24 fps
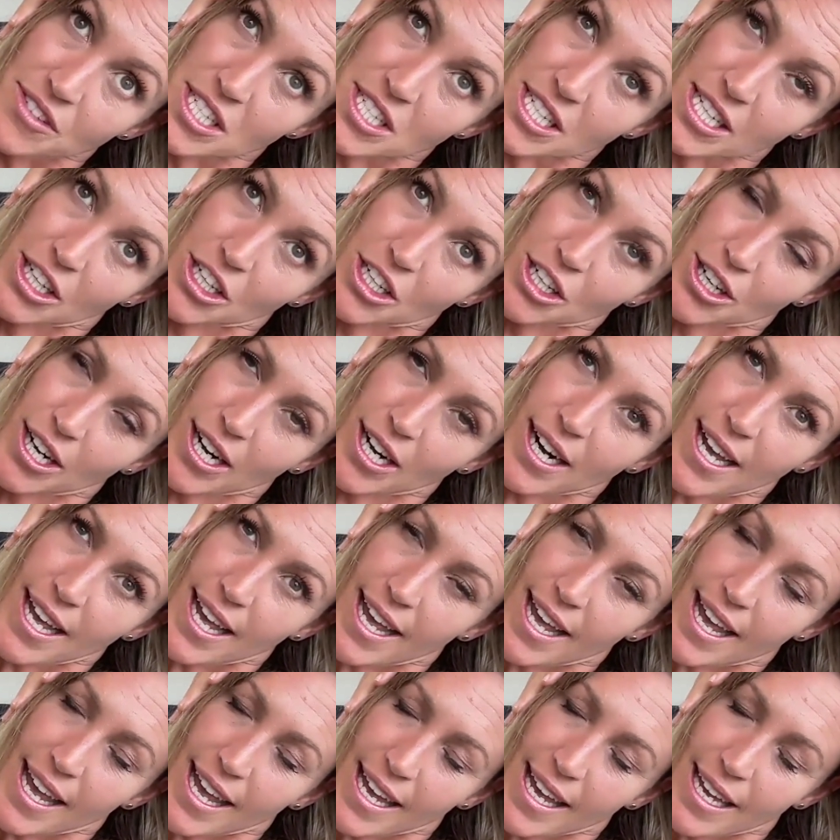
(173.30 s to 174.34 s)
ear
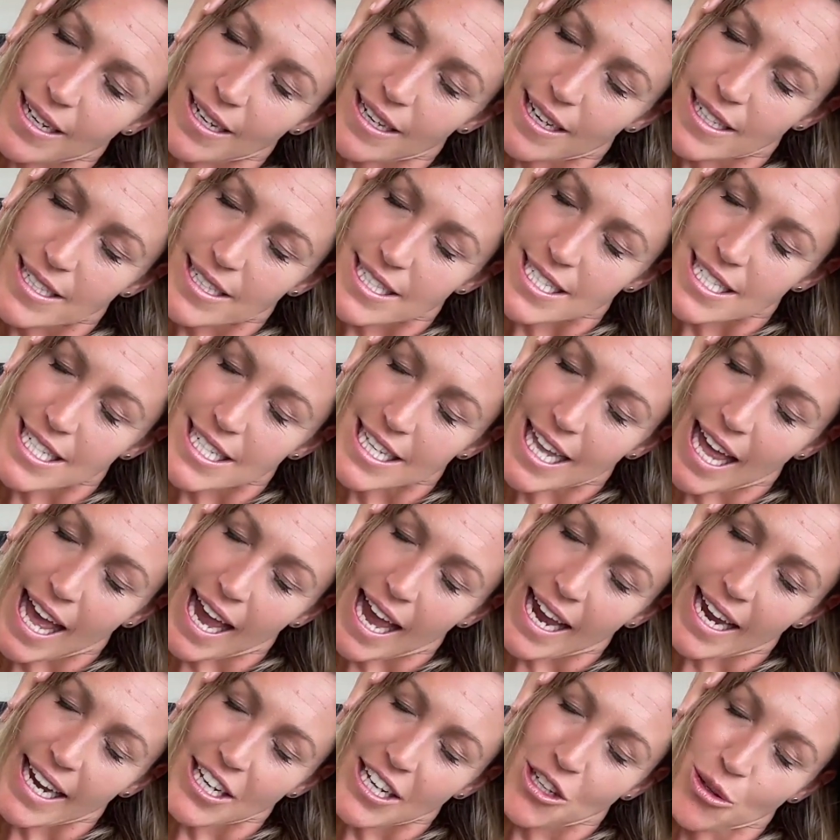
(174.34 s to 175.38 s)
and
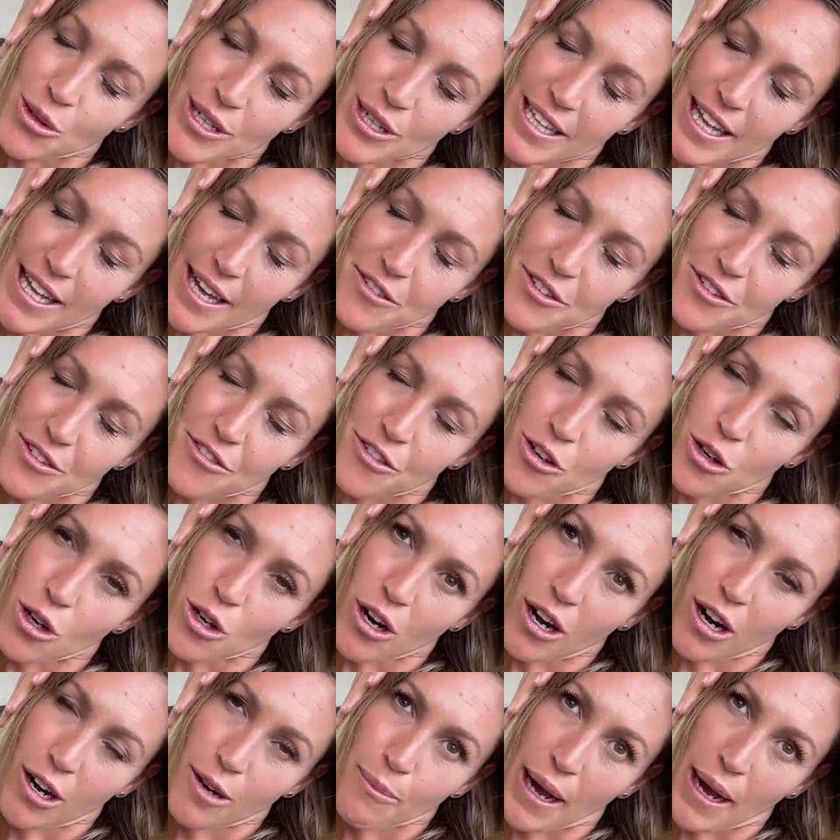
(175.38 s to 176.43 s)
slide your left
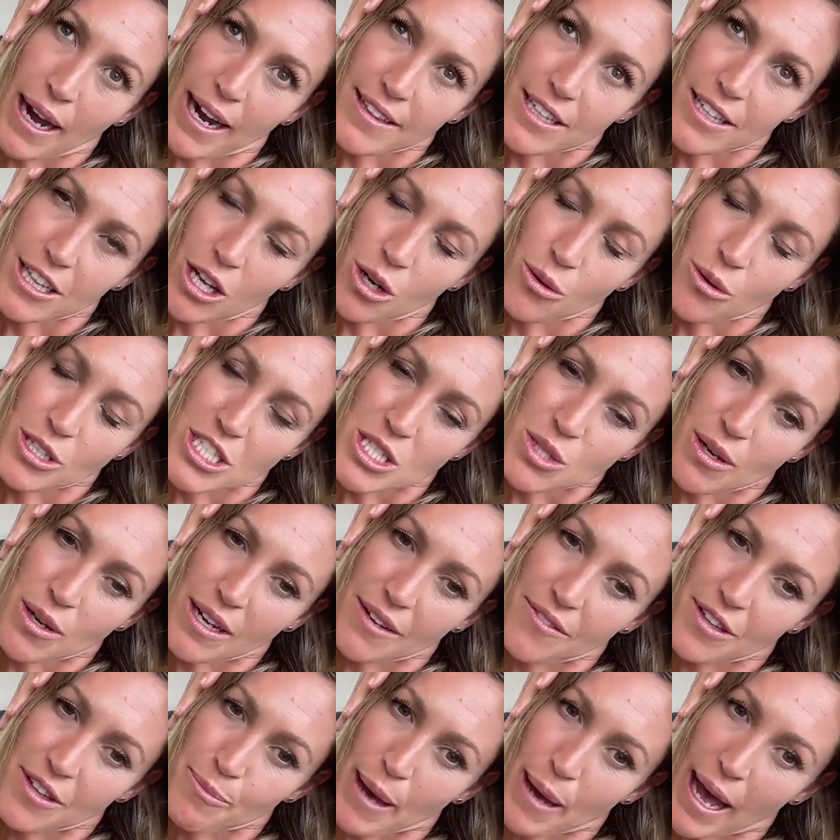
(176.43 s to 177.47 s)
forearm behind the lower sway
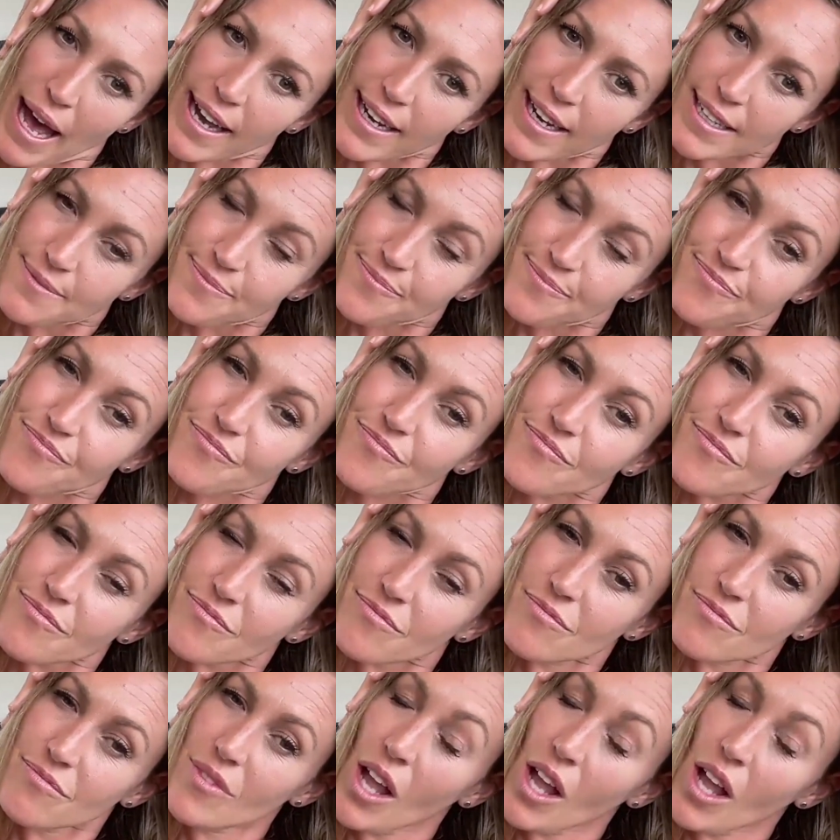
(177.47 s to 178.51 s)
of the back.
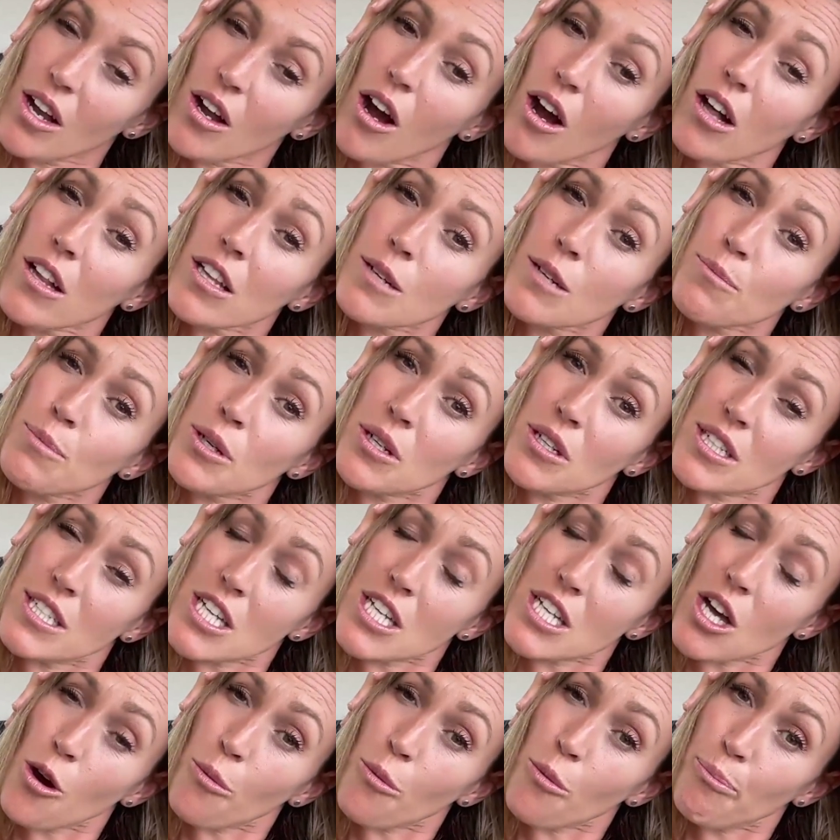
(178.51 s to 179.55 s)
Collarbone
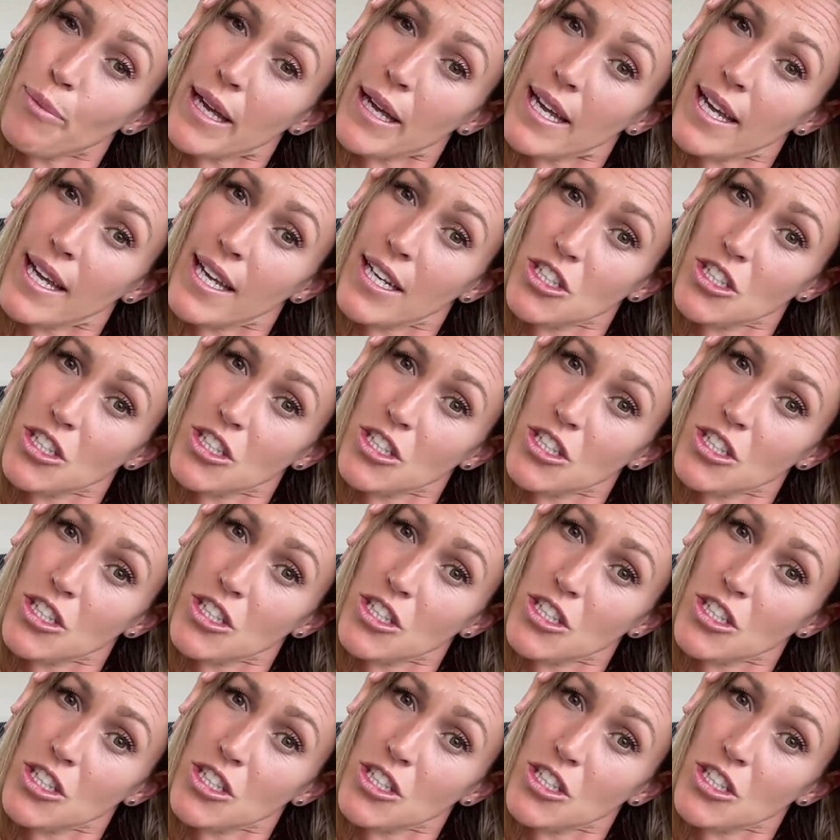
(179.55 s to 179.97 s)
is open,